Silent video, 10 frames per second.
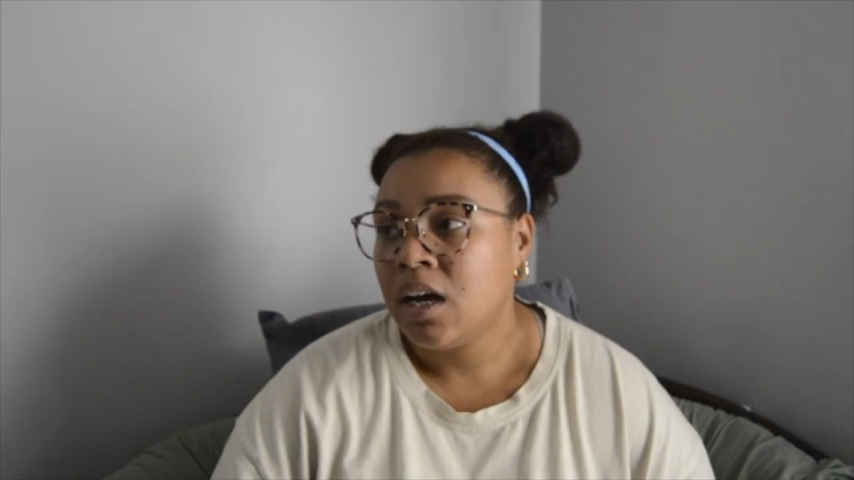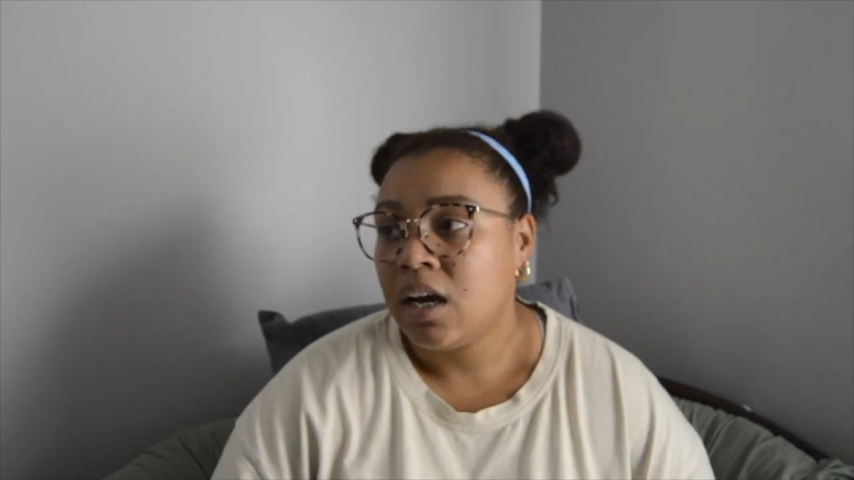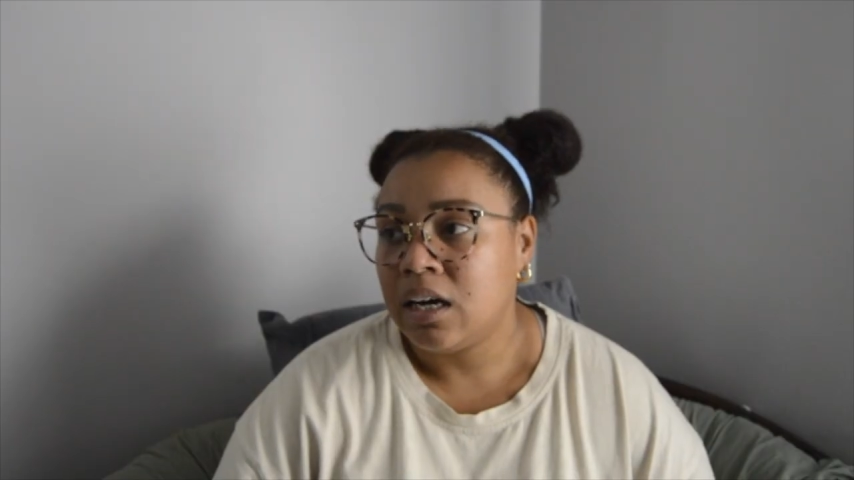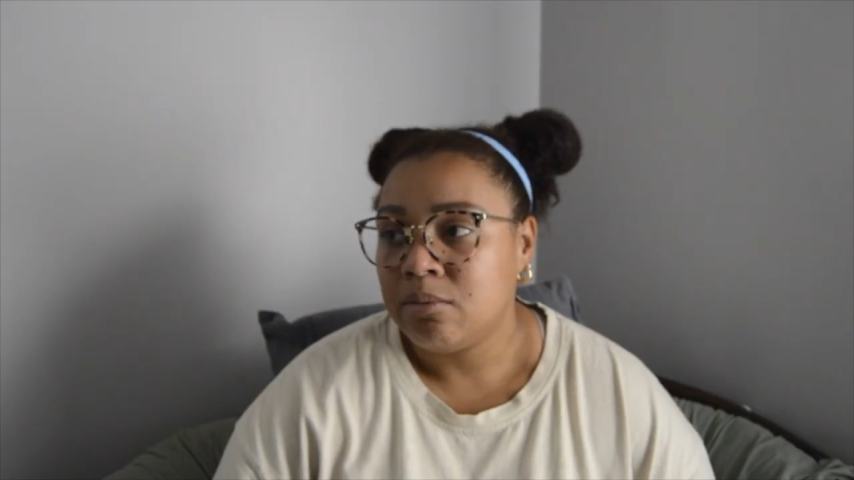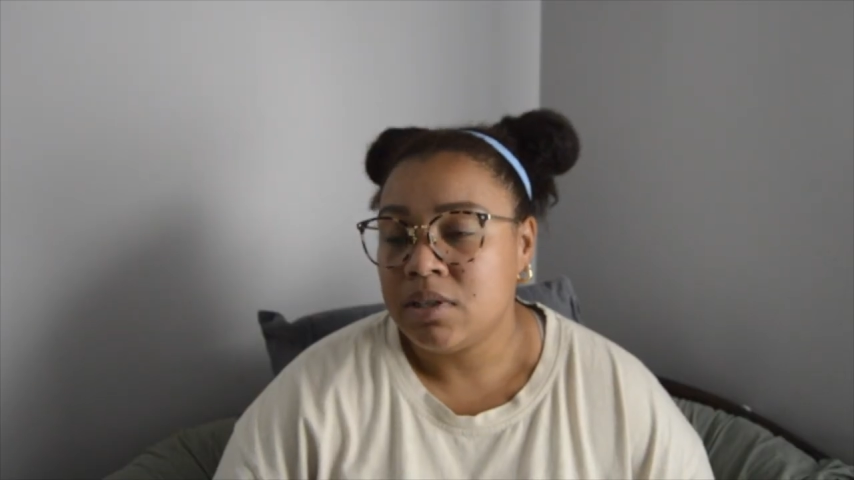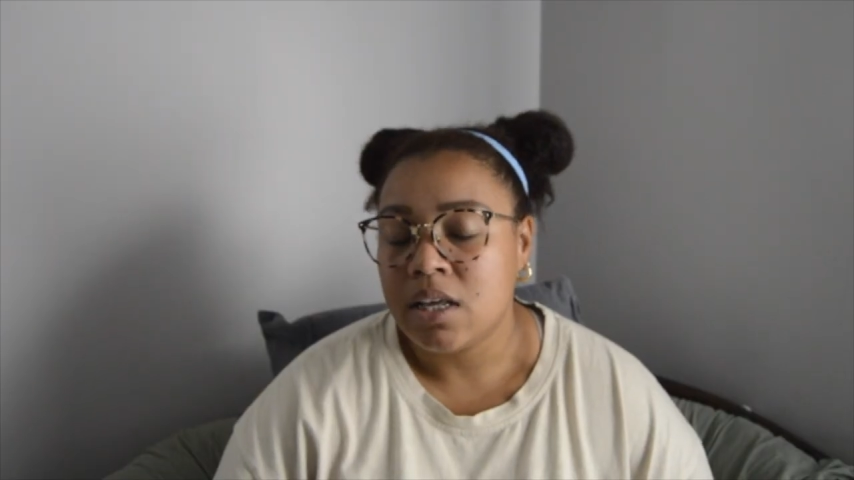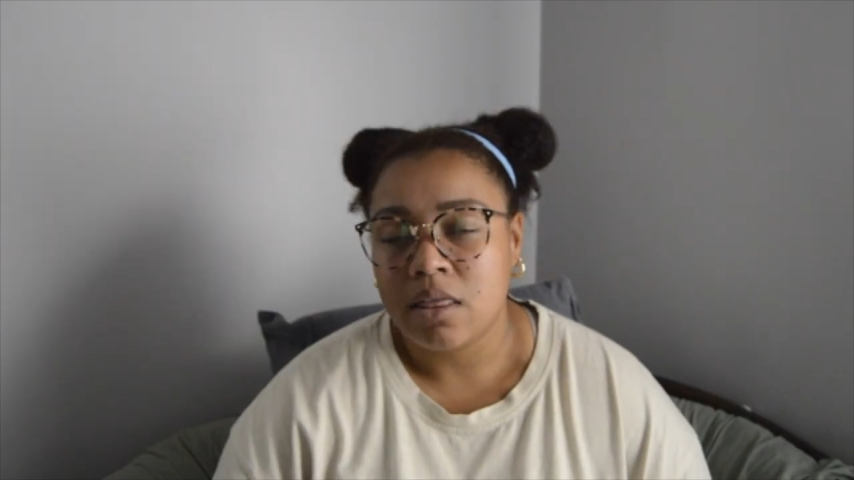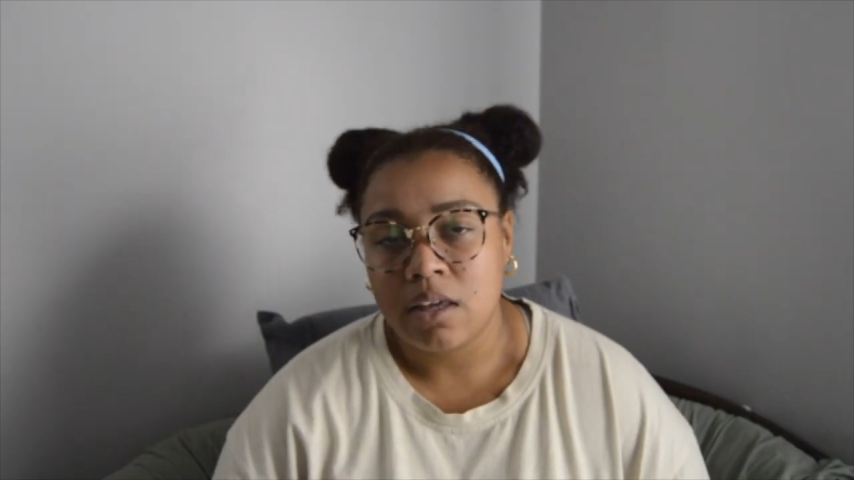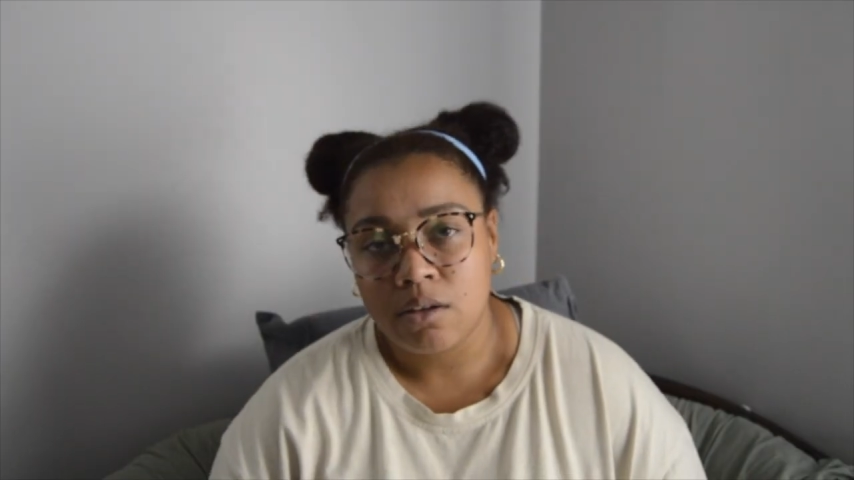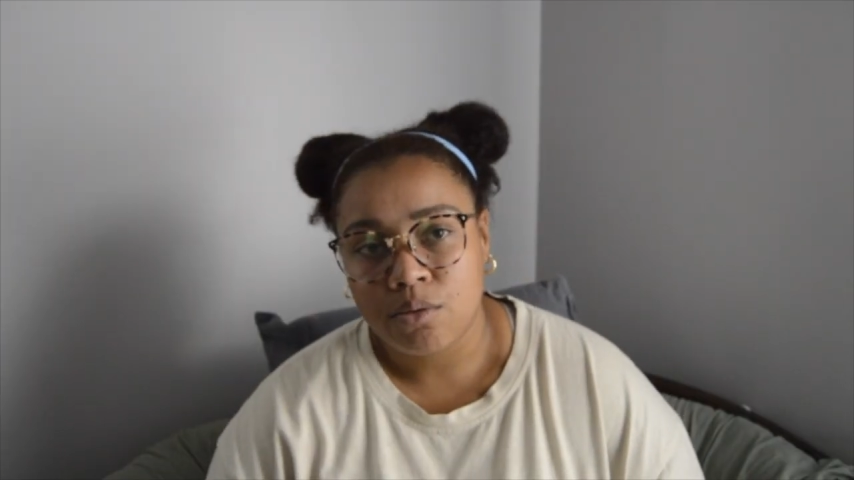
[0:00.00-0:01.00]
to
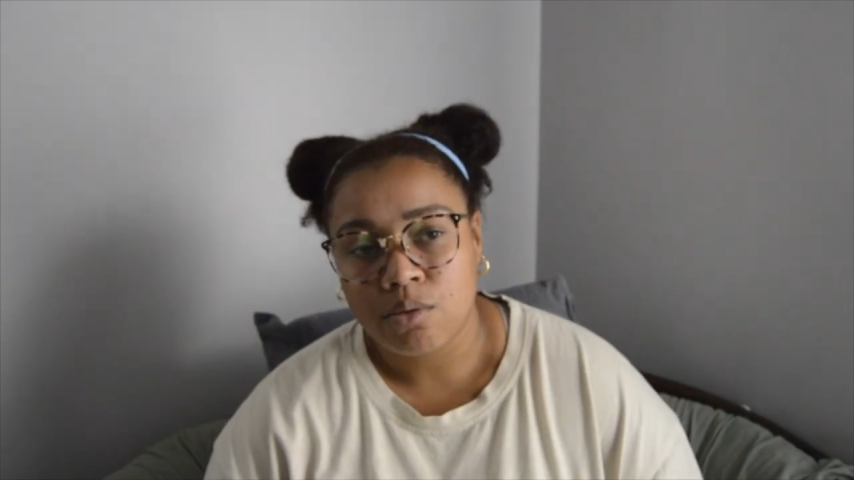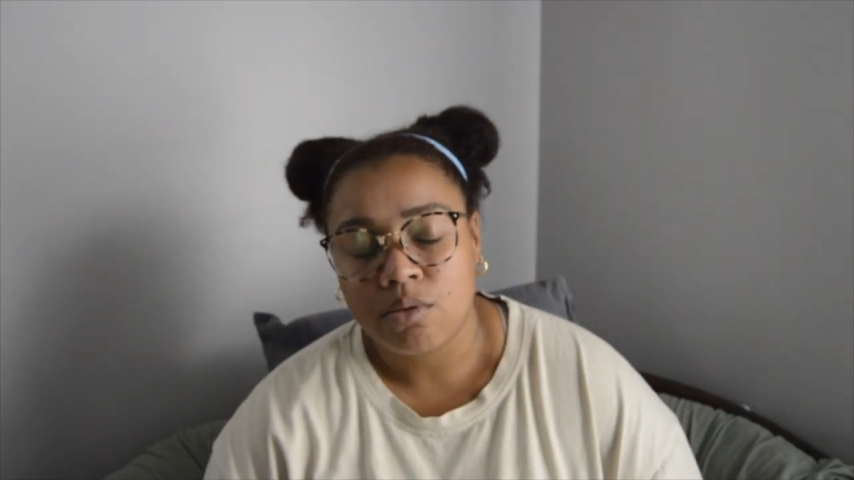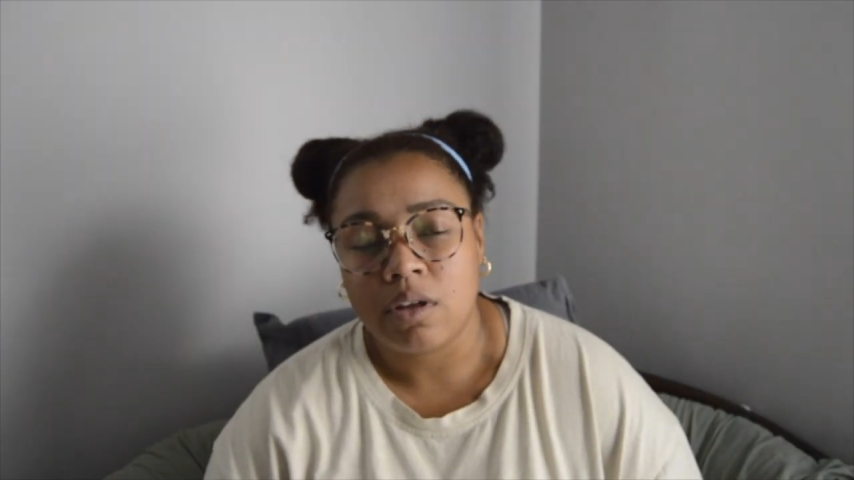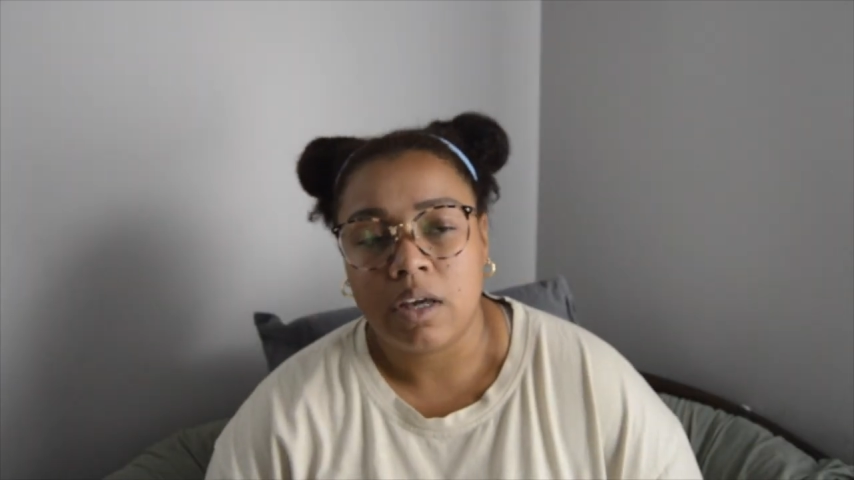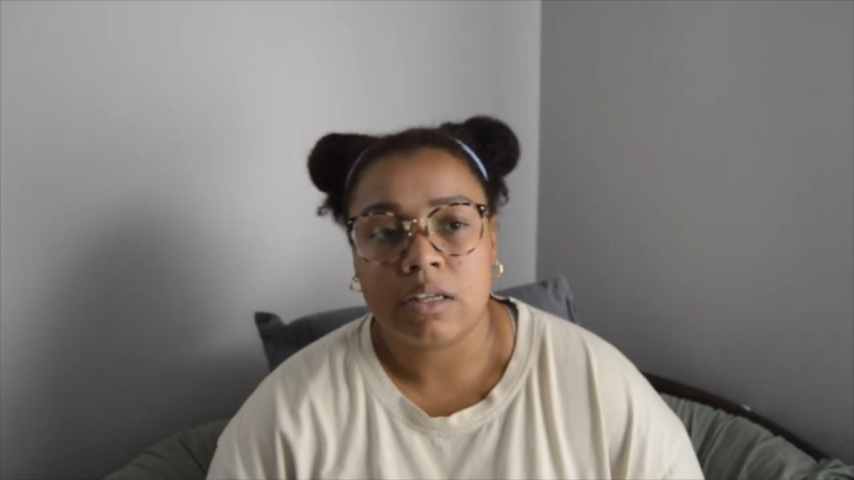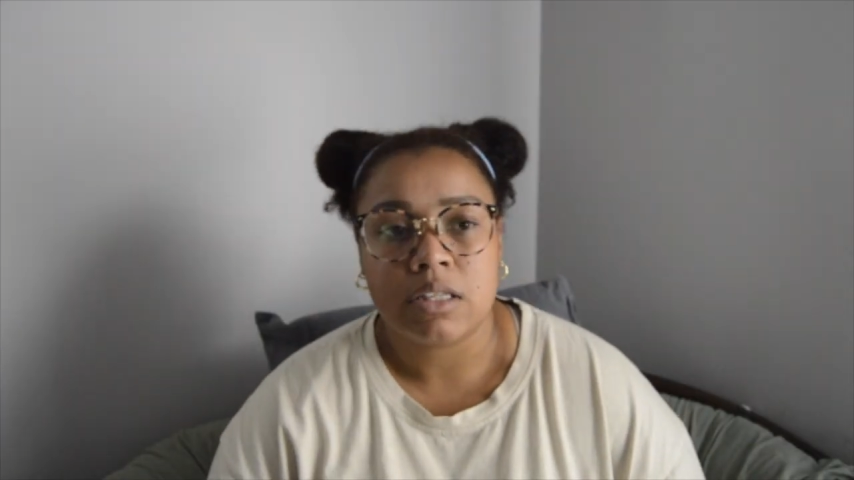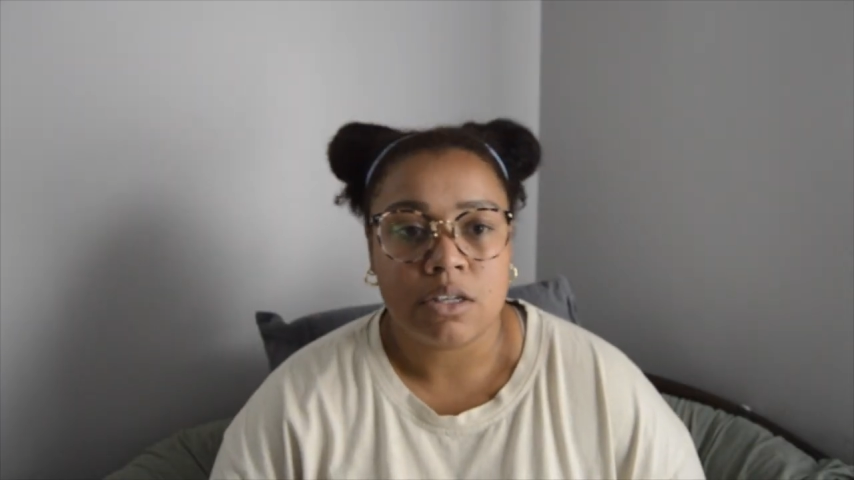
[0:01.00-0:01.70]
think through things